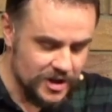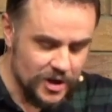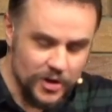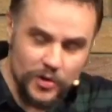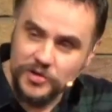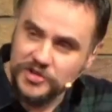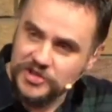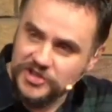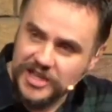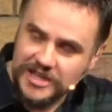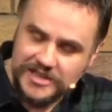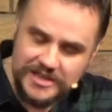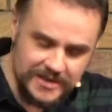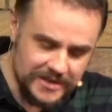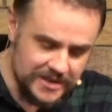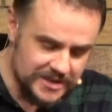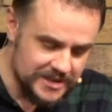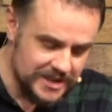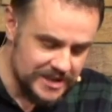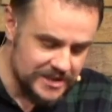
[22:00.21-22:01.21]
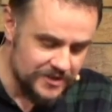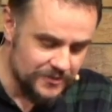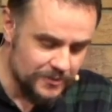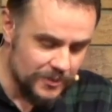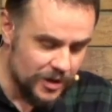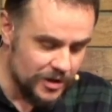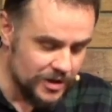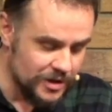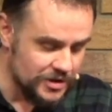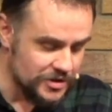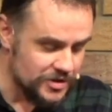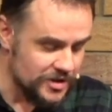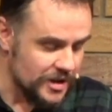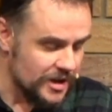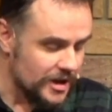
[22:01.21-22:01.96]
or sit in the seat of mockers.